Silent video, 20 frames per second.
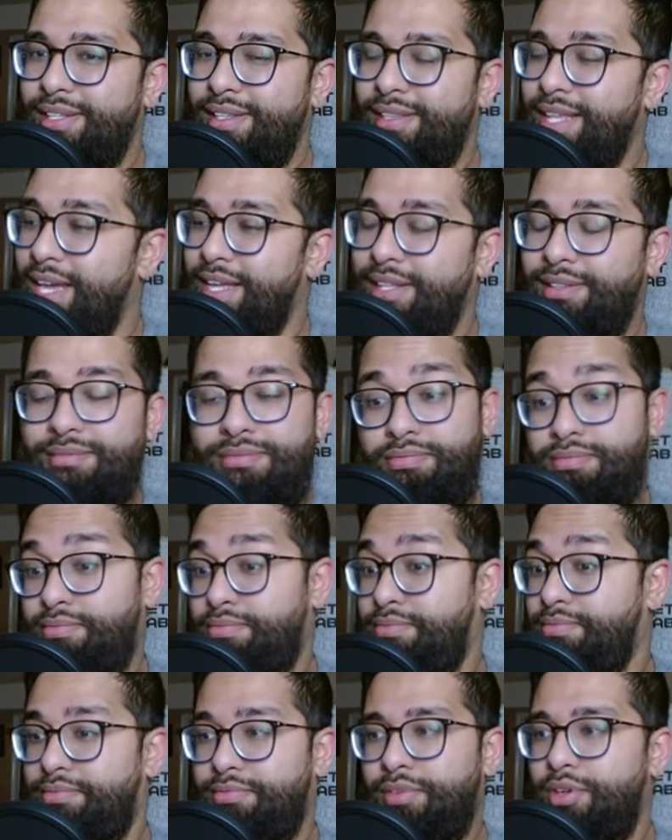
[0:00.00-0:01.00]
that
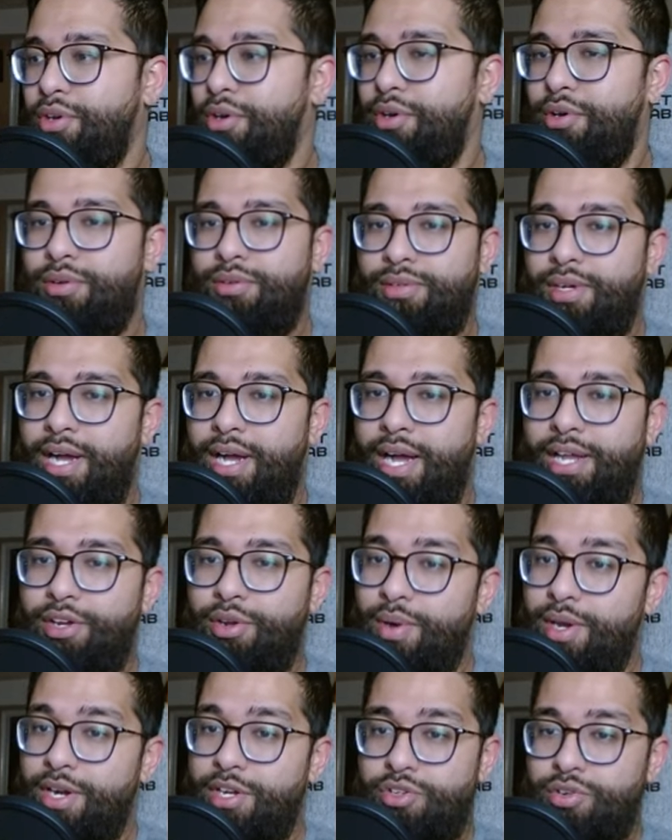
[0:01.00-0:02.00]
no, I don't
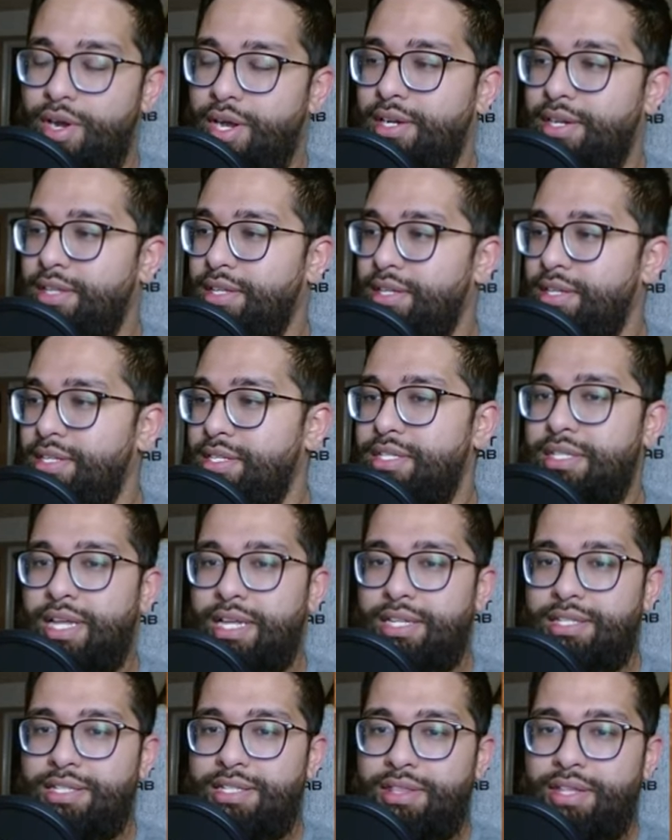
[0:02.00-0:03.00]
want to draw into these.
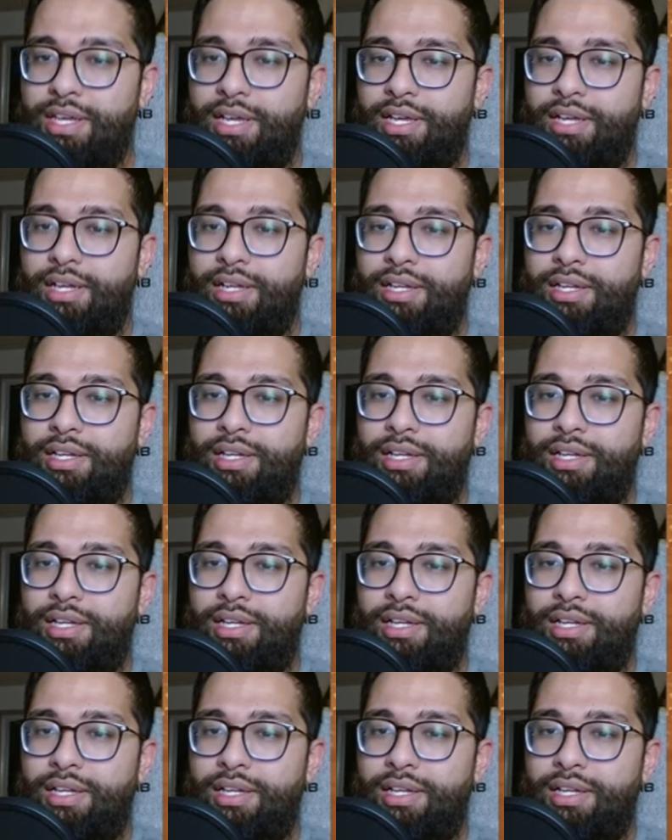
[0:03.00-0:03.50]
That's the thing.